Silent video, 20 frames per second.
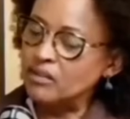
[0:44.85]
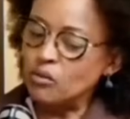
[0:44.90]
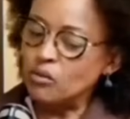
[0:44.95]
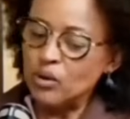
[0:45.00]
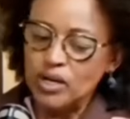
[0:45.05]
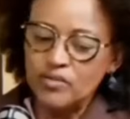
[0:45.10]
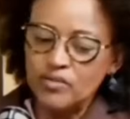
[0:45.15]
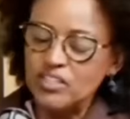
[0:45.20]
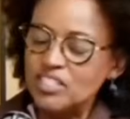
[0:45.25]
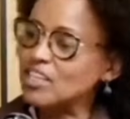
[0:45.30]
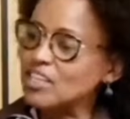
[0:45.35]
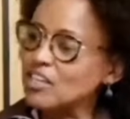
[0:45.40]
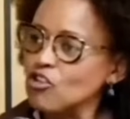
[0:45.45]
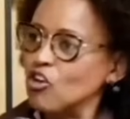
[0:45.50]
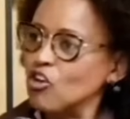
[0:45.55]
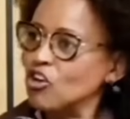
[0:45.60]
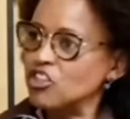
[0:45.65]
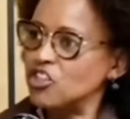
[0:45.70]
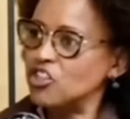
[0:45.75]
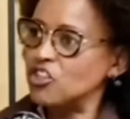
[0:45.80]
whatever
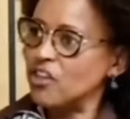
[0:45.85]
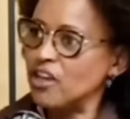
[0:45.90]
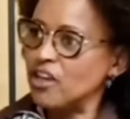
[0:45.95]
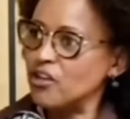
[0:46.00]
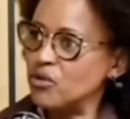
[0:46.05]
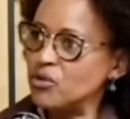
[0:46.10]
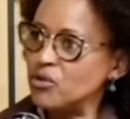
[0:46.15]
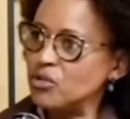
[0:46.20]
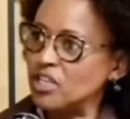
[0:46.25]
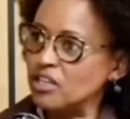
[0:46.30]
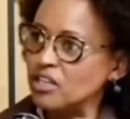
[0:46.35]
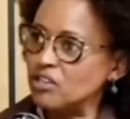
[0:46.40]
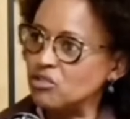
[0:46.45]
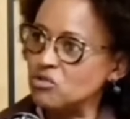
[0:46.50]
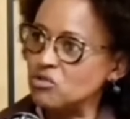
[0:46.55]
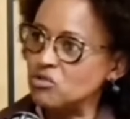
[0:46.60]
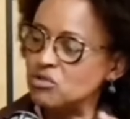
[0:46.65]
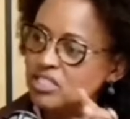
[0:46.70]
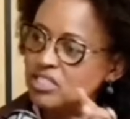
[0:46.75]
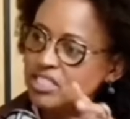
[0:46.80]
technology they are using
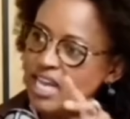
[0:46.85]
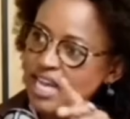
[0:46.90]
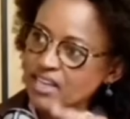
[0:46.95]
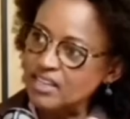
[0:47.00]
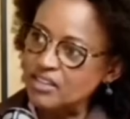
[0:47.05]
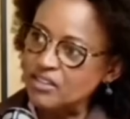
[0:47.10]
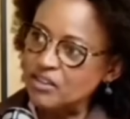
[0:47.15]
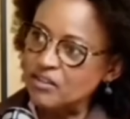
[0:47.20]
to study